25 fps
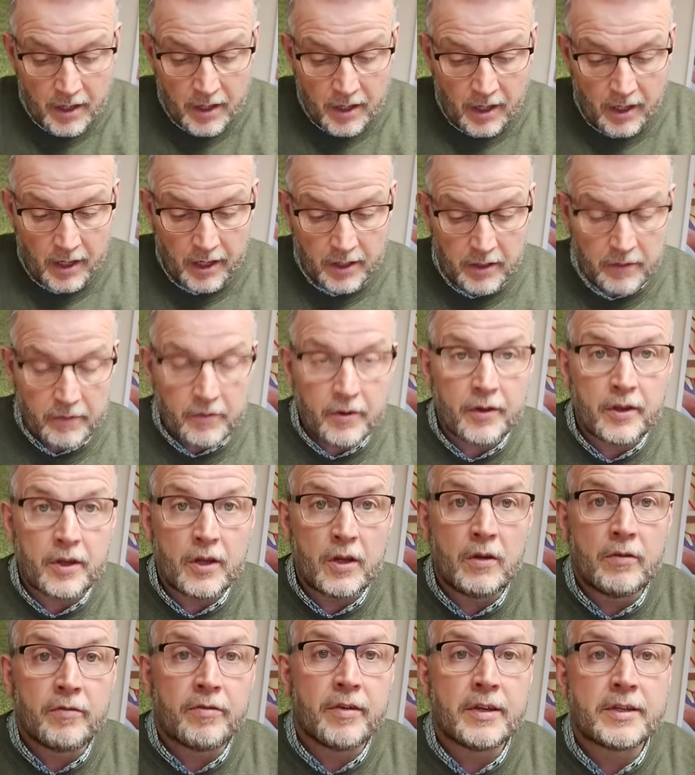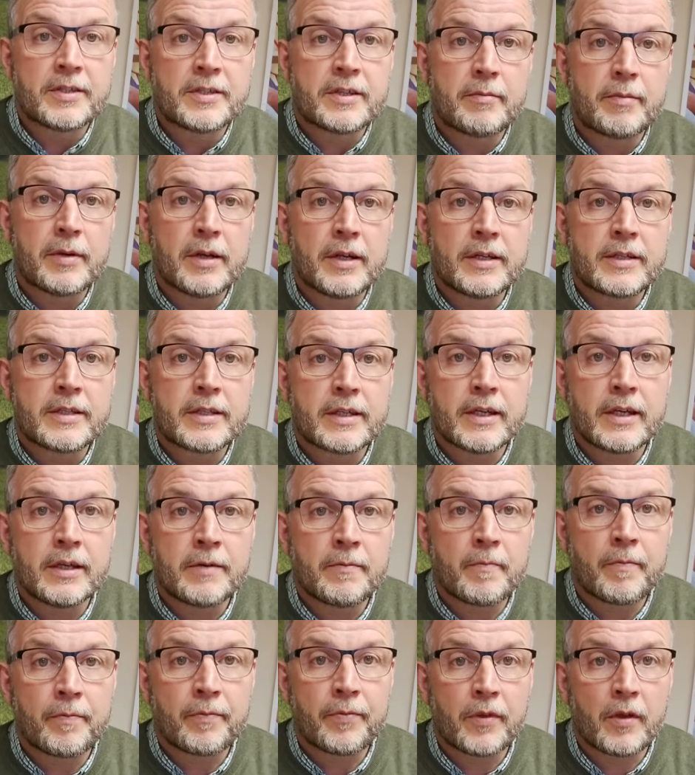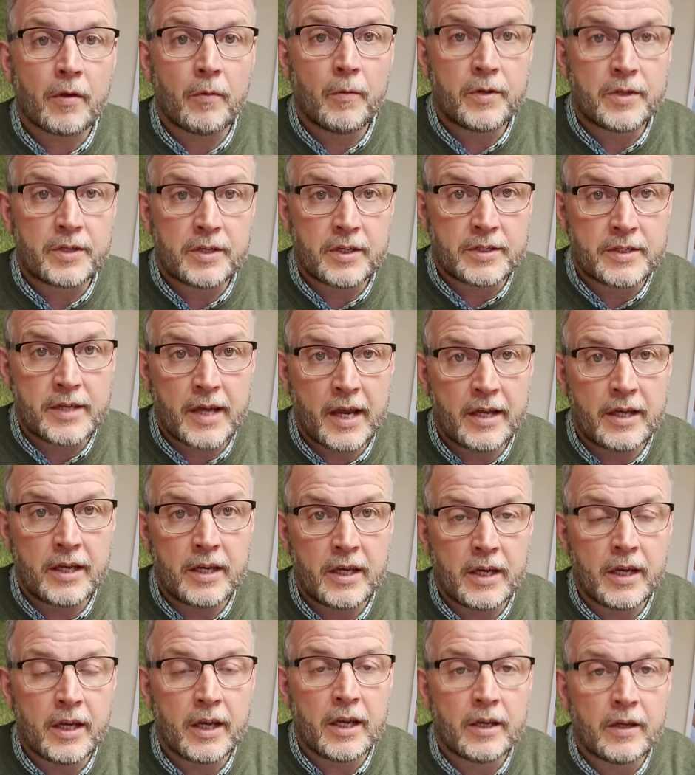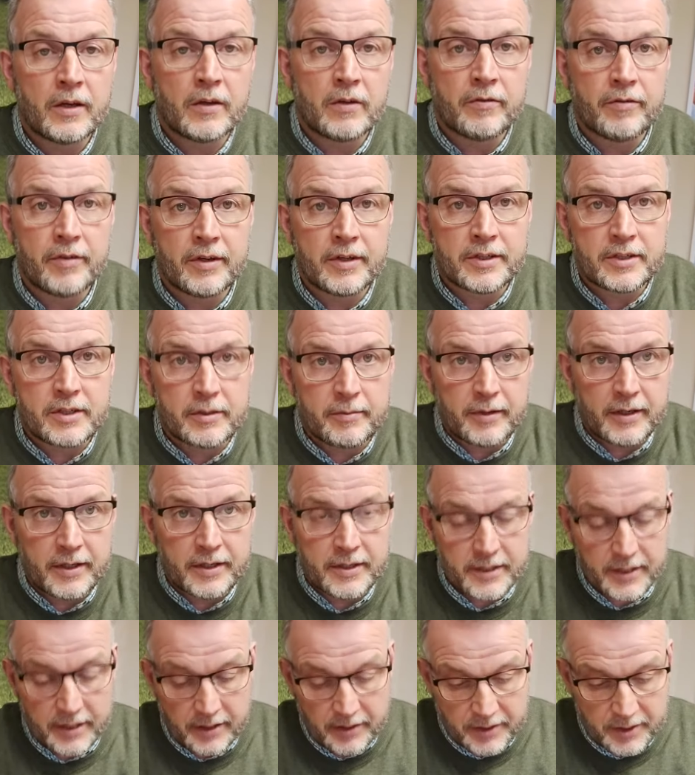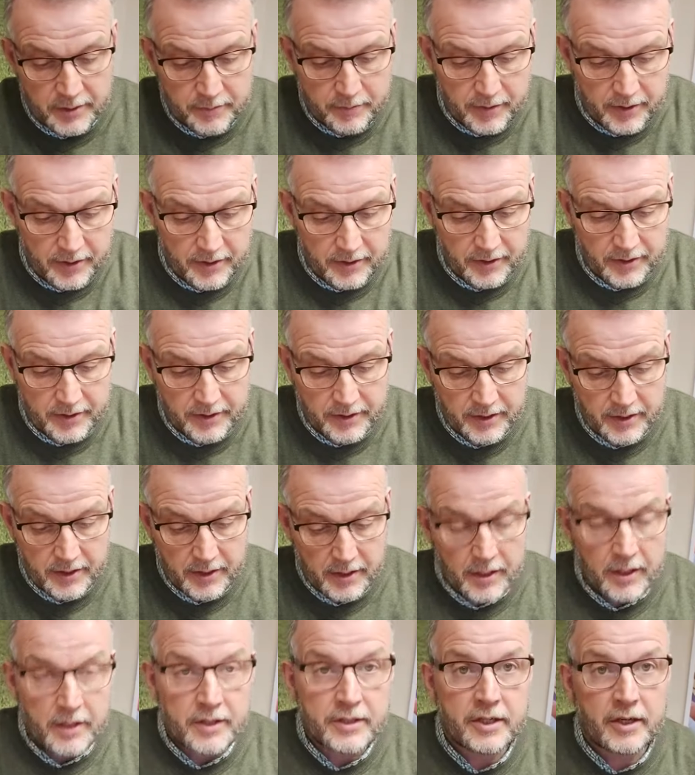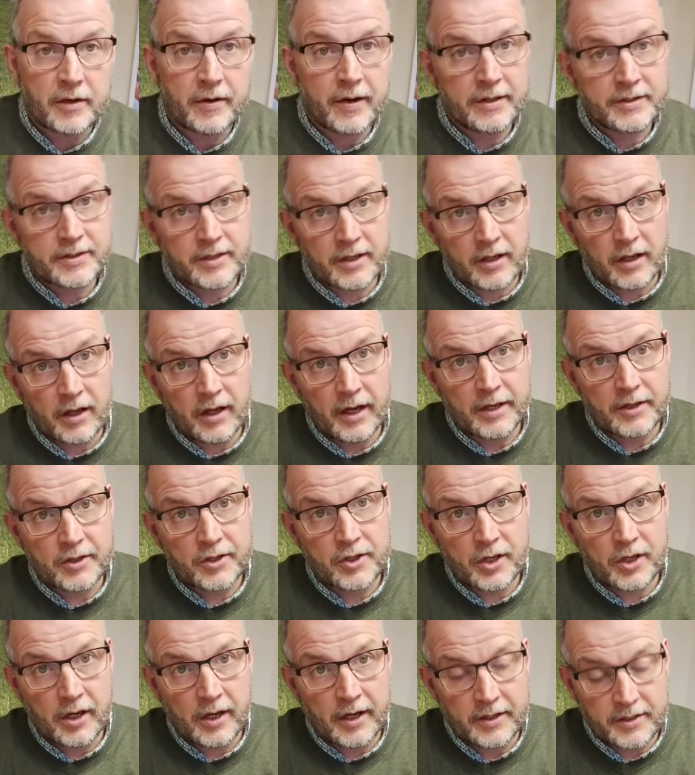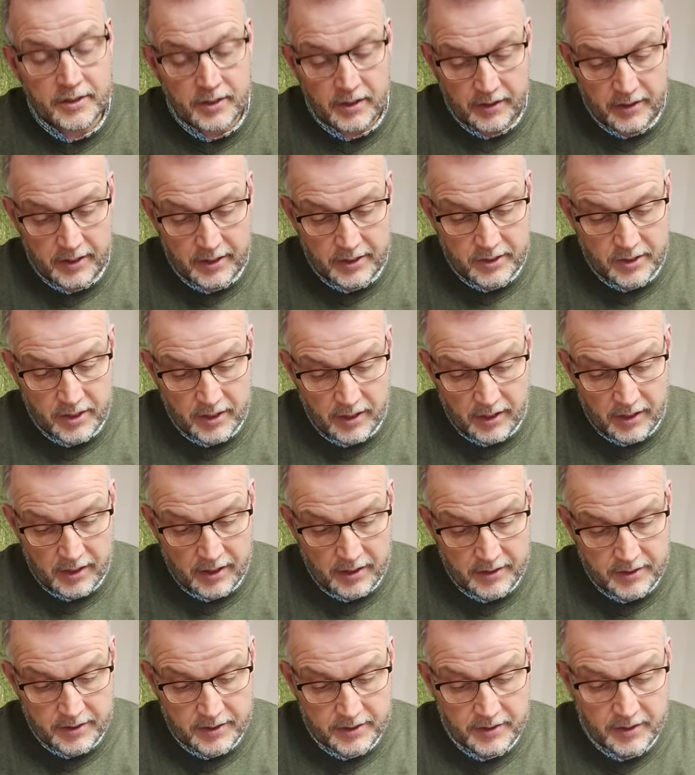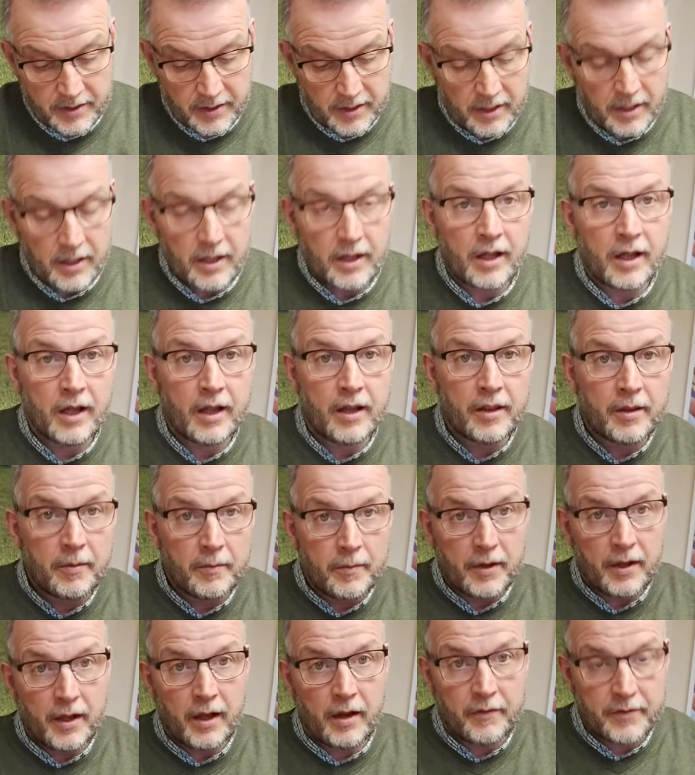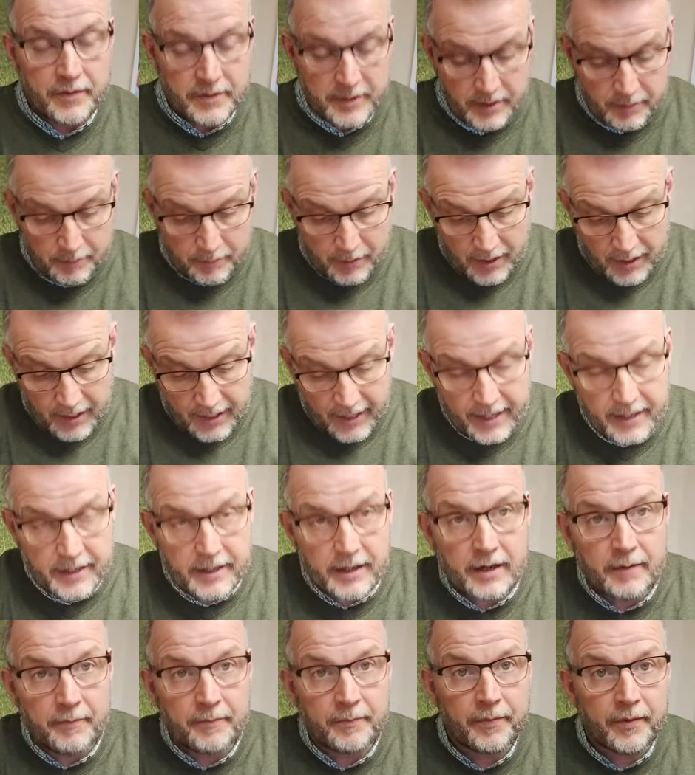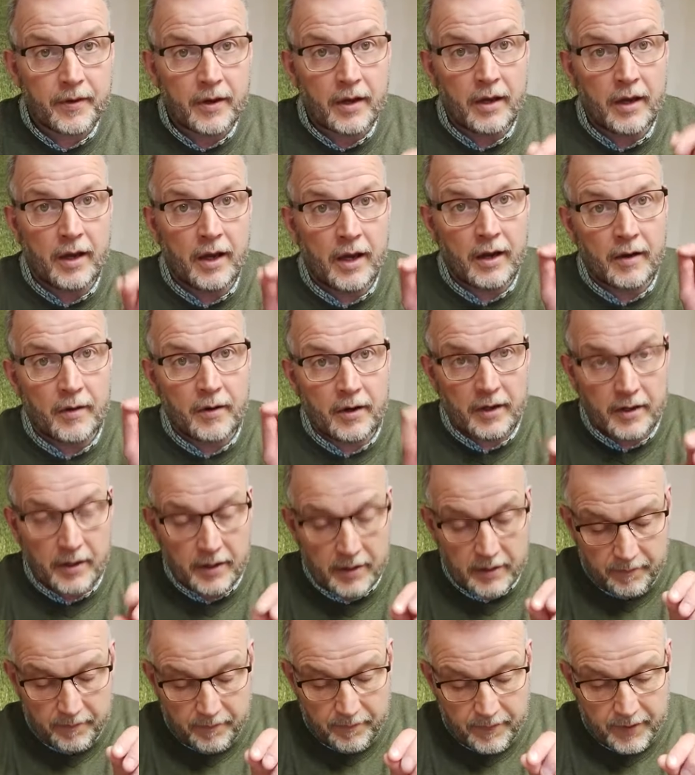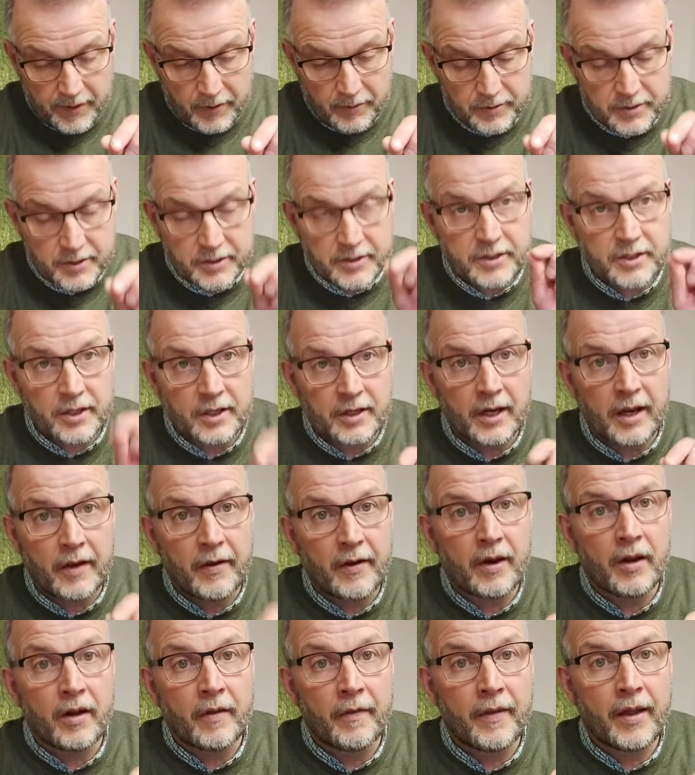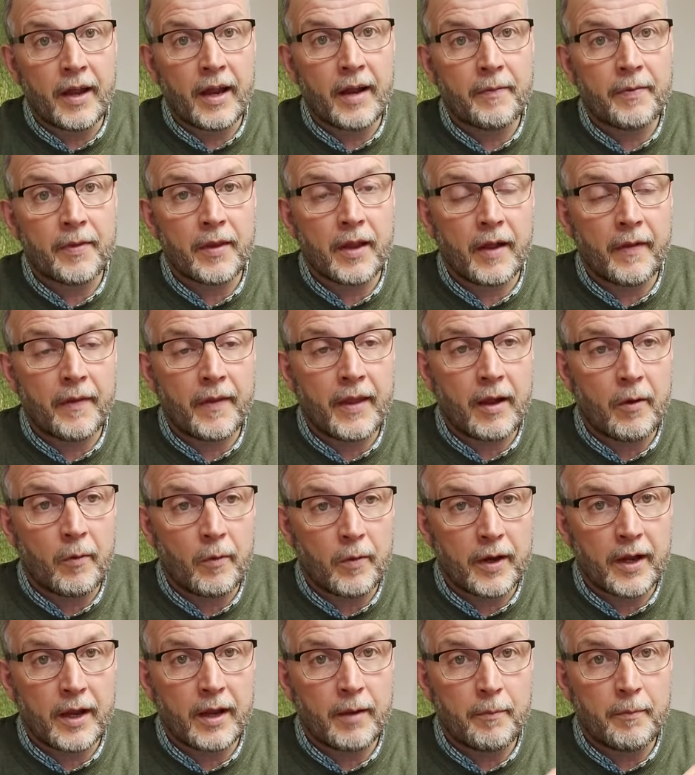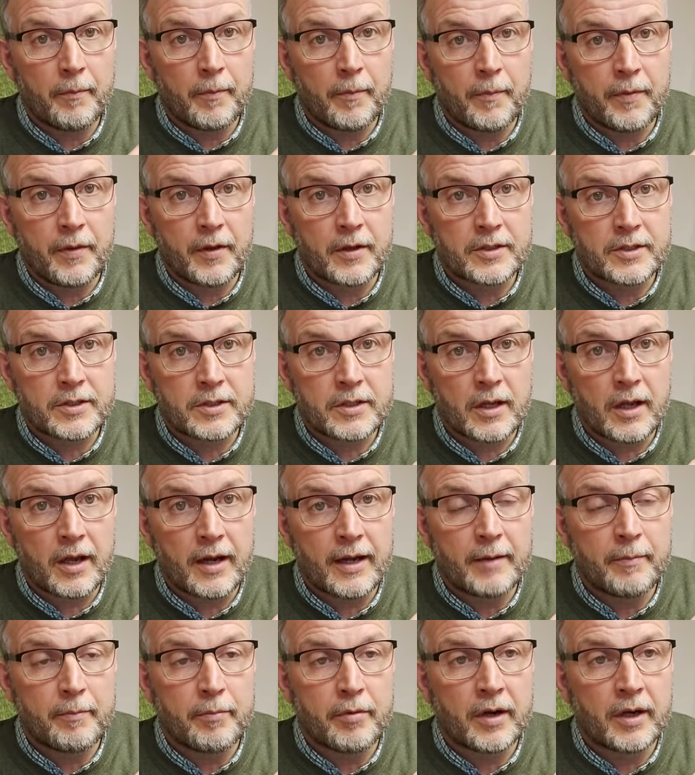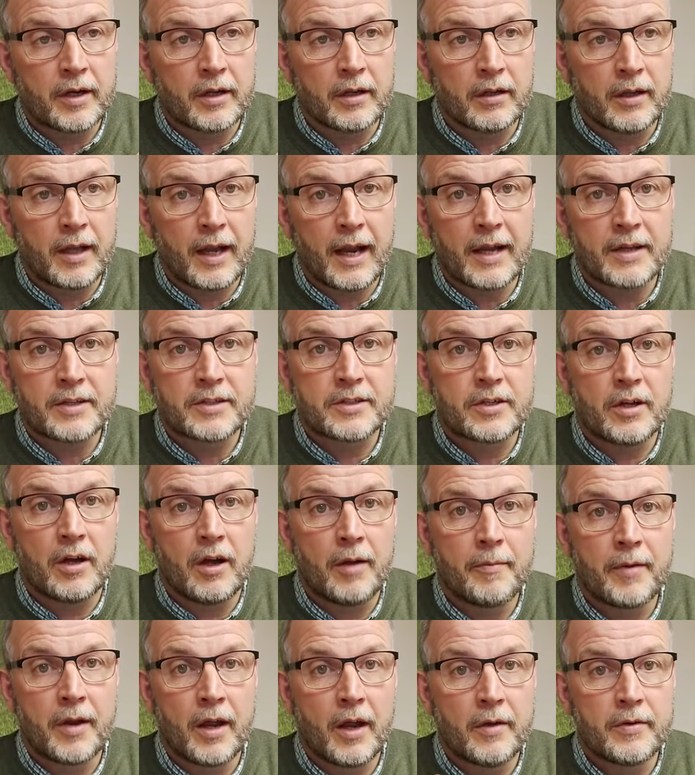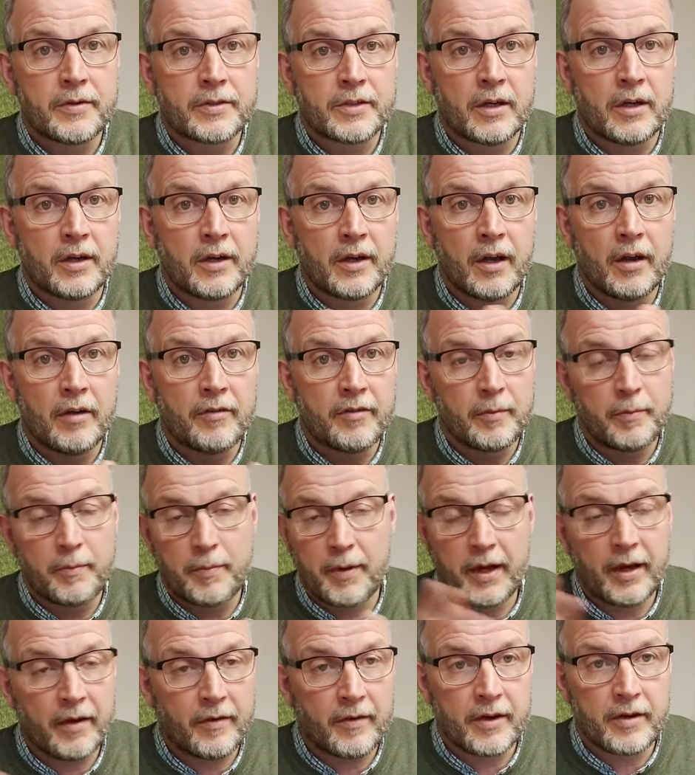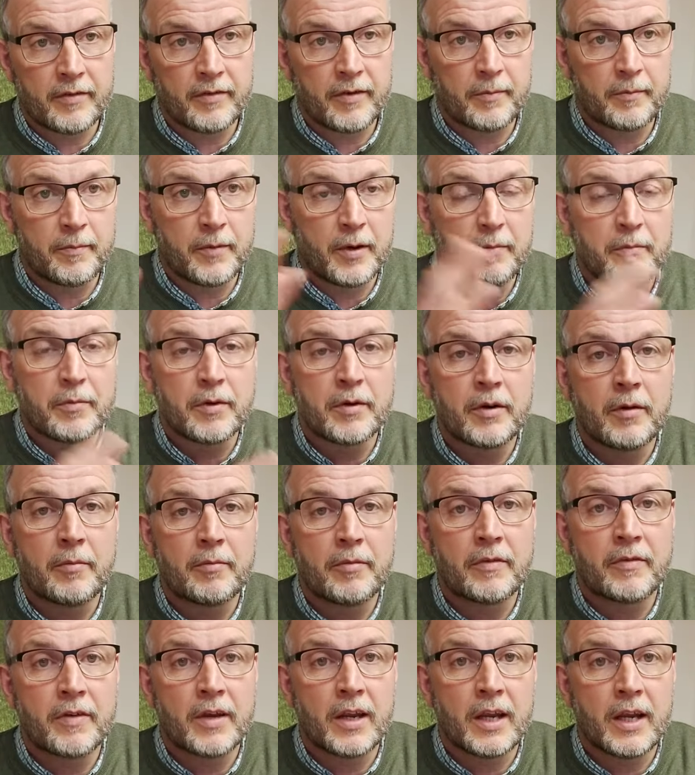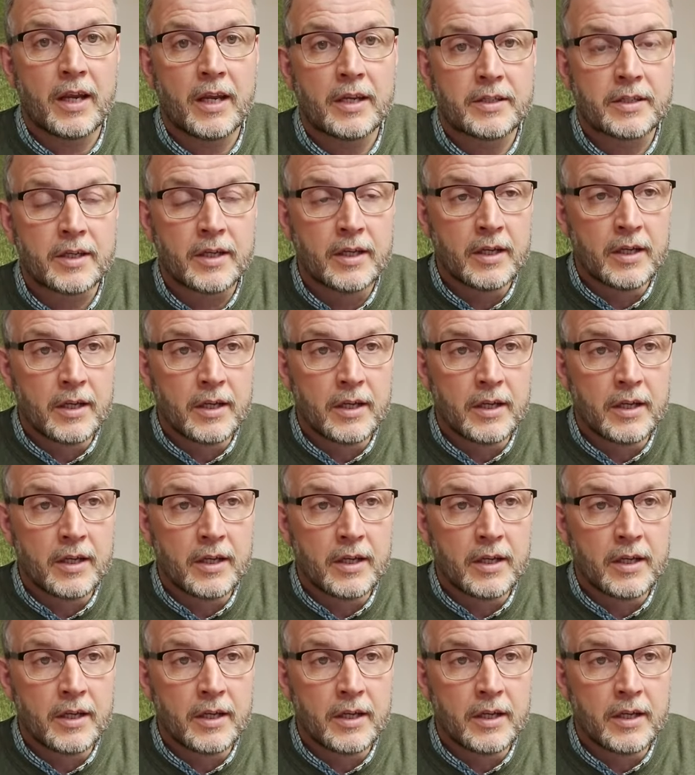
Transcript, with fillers: Uh, you've got the UV stability, which is a 10 year UV stability on this product. So as the light shines on these yarns, uh, the, obviously the blade uh, feels the sun going on that and that will get slightly brittle as time goes on over a period of a number number of years.